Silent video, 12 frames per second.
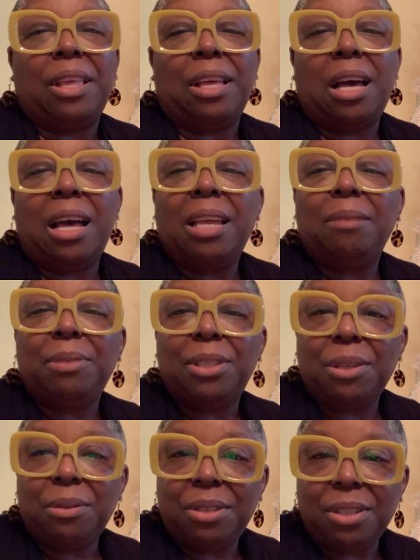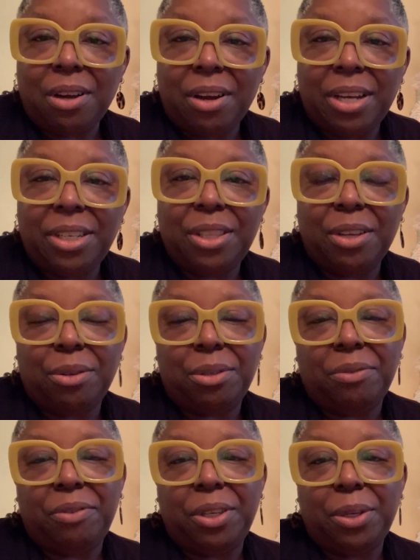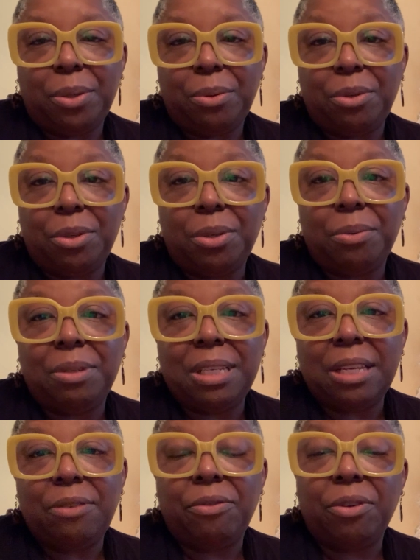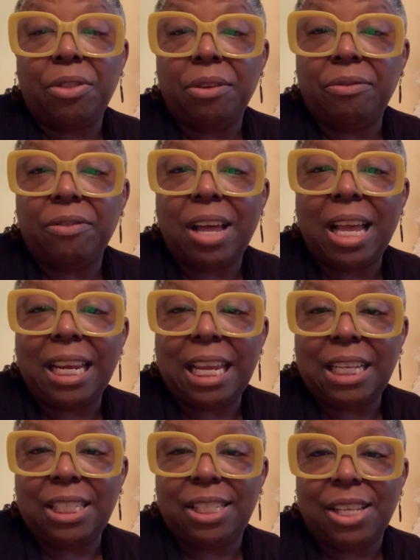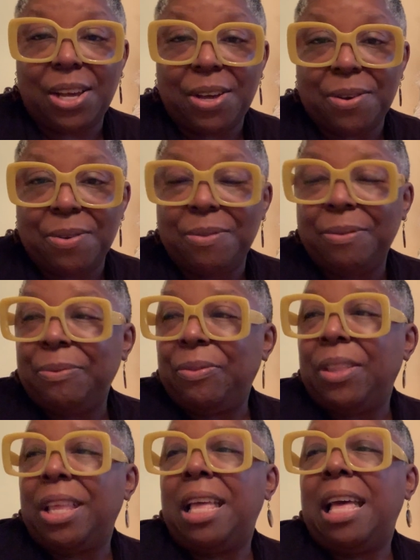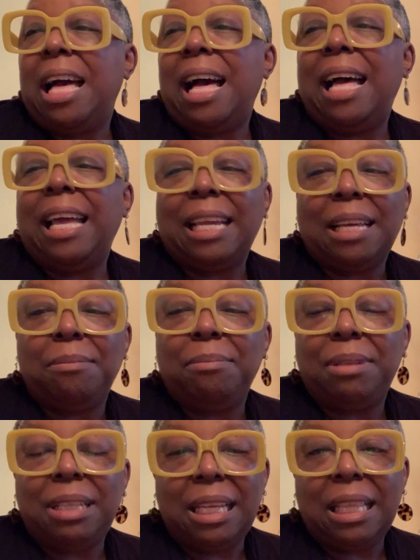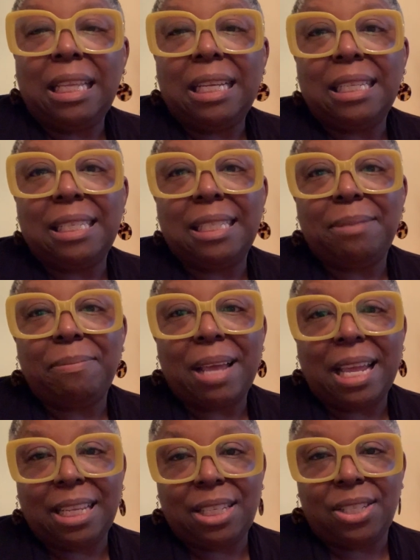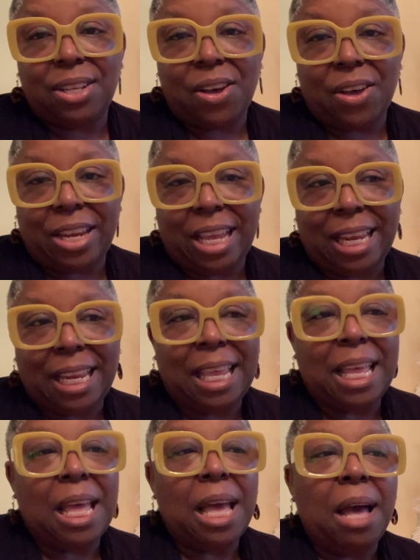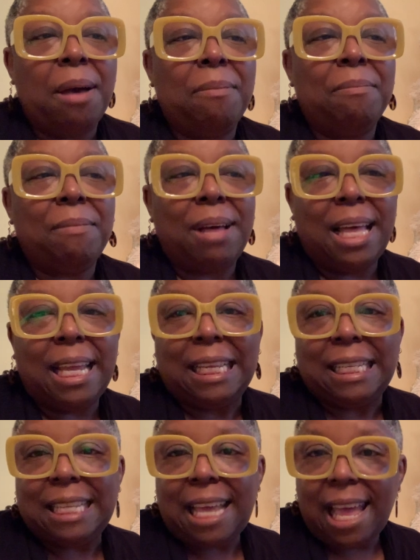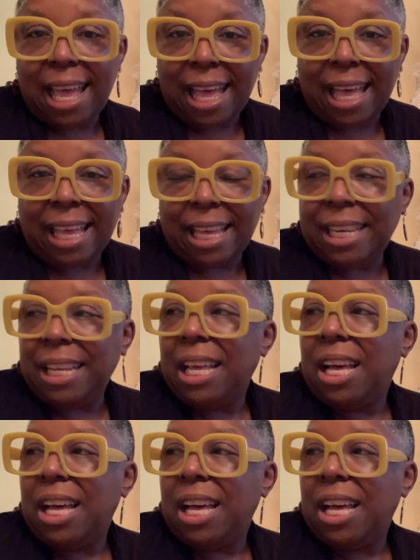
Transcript: I am so sorry to those of you who tuned in for the Friday show. I completely spaced on it. My dad,